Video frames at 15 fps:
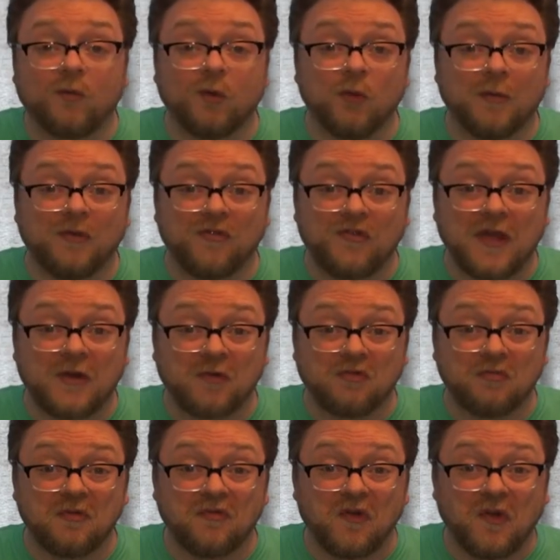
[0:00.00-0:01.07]
a Reuben
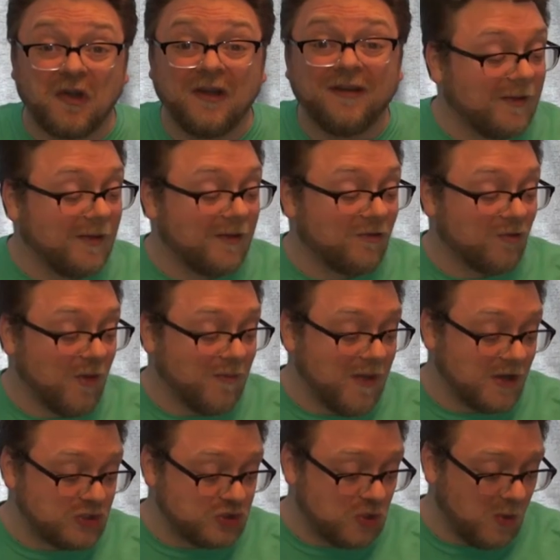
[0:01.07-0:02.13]
sandwich before, so I'm
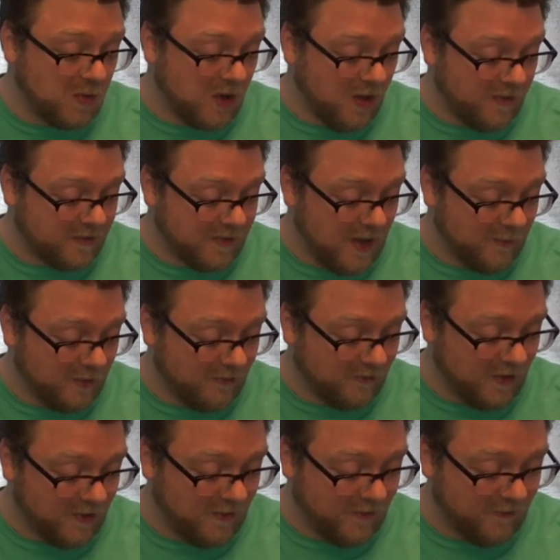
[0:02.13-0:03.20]
not sure what all the
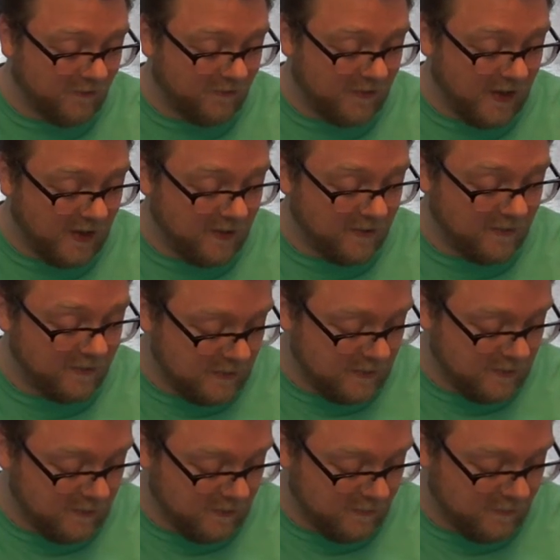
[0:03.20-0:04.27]
toppings are. Let's see.
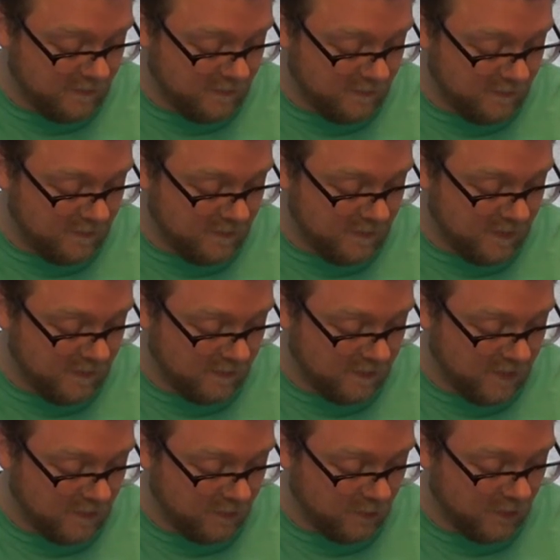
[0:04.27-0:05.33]
This this
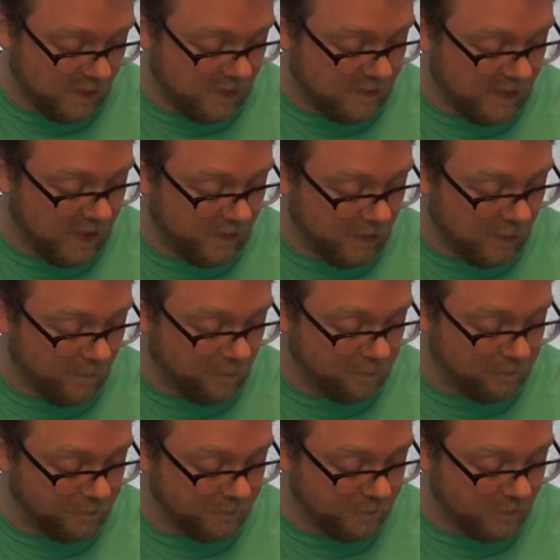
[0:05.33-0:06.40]
doesn't really tell you.
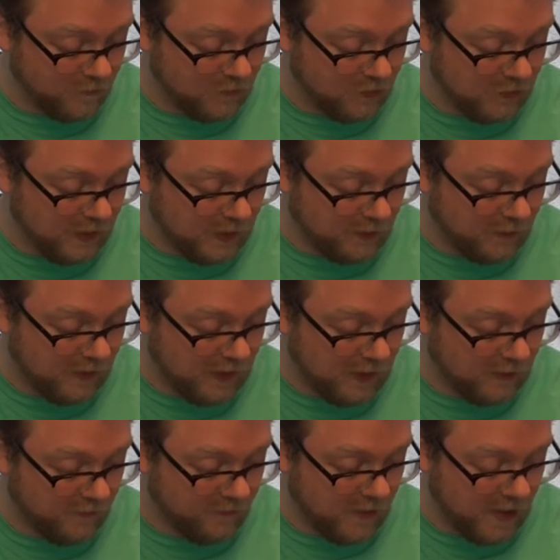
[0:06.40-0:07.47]
The
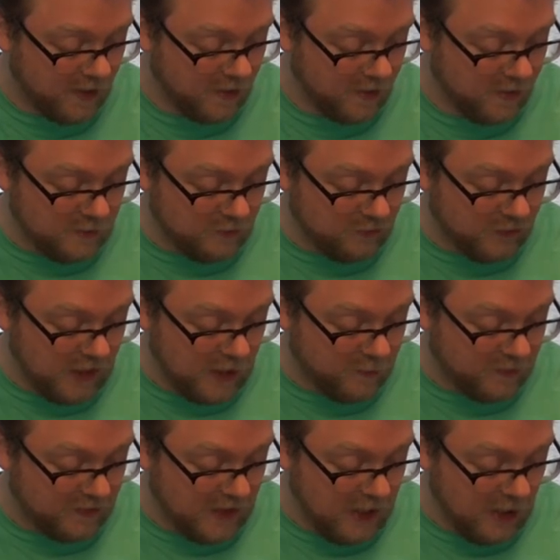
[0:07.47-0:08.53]
ingredients are
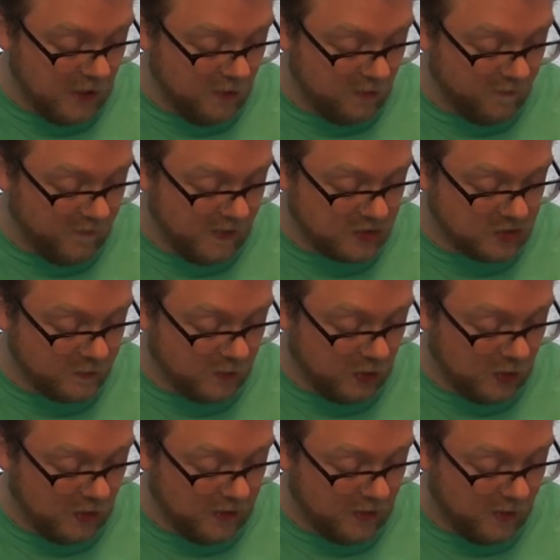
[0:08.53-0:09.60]
dried potatoes, vegetable
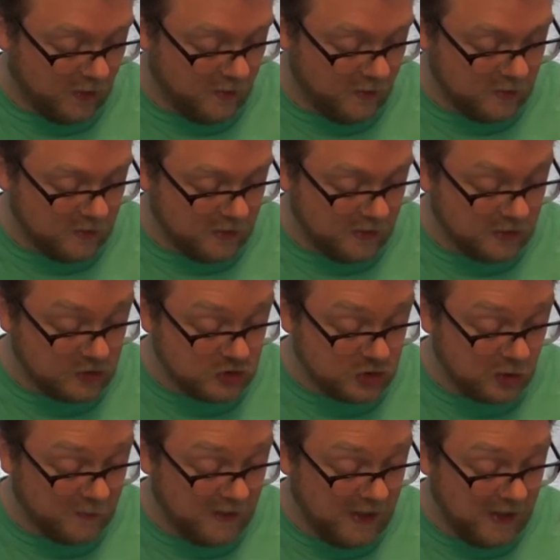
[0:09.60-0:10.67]
oil,
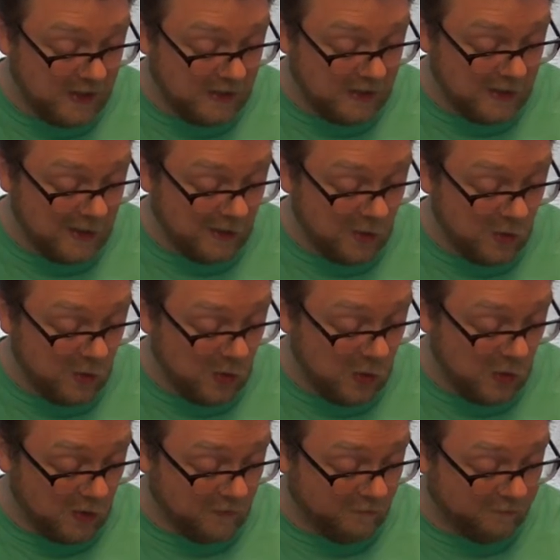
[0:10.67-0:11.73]
degerminated yellow
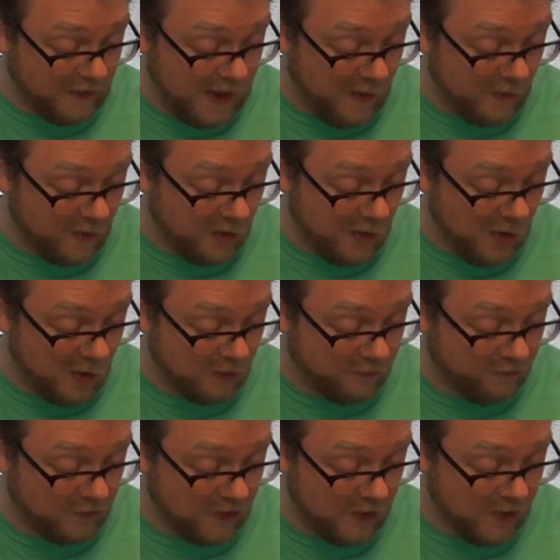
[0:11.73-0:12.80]
corn flour,
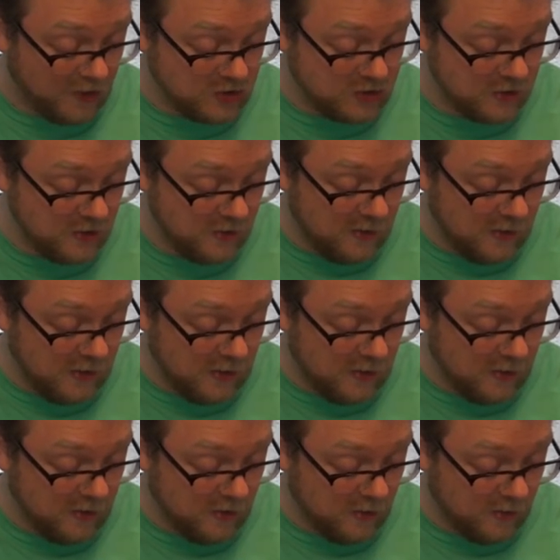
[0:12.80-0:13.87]
cornstarch,
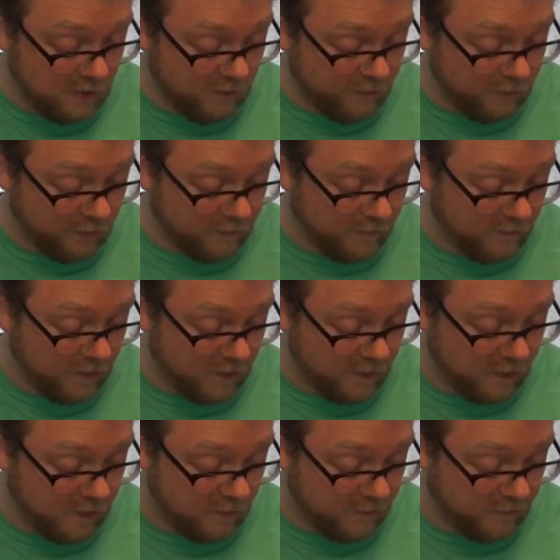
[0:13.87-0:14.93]
and uh, all sorts of
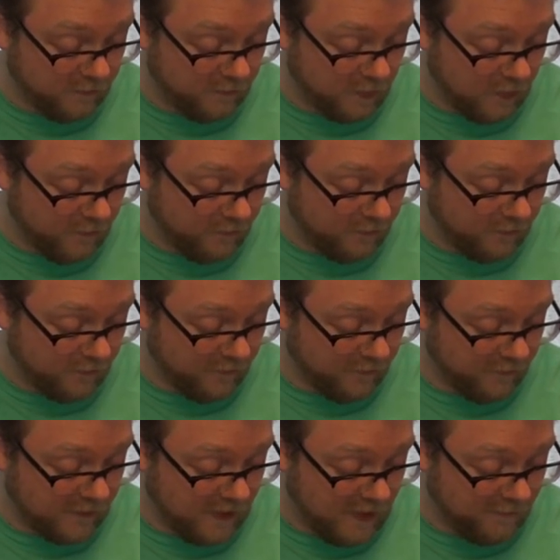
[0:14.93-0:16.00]
other salts and
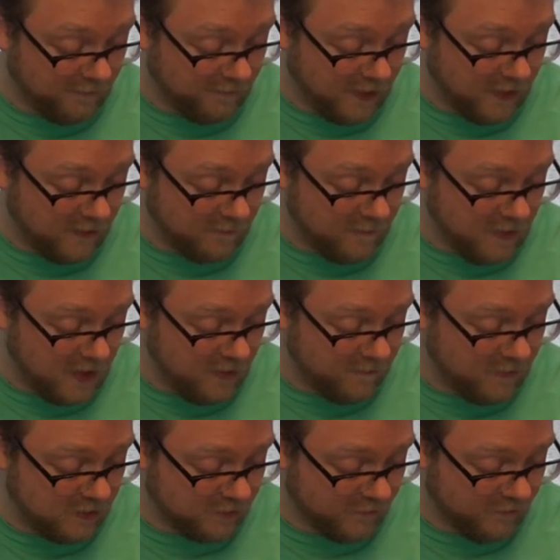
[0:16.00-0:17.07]
stuff. Art
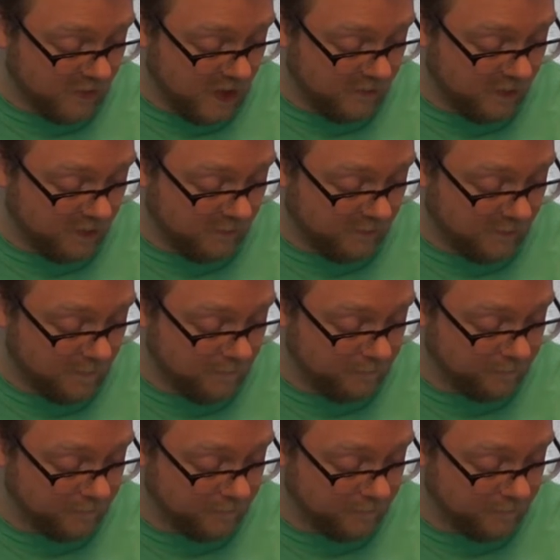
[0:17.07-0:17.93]
artificial flavors.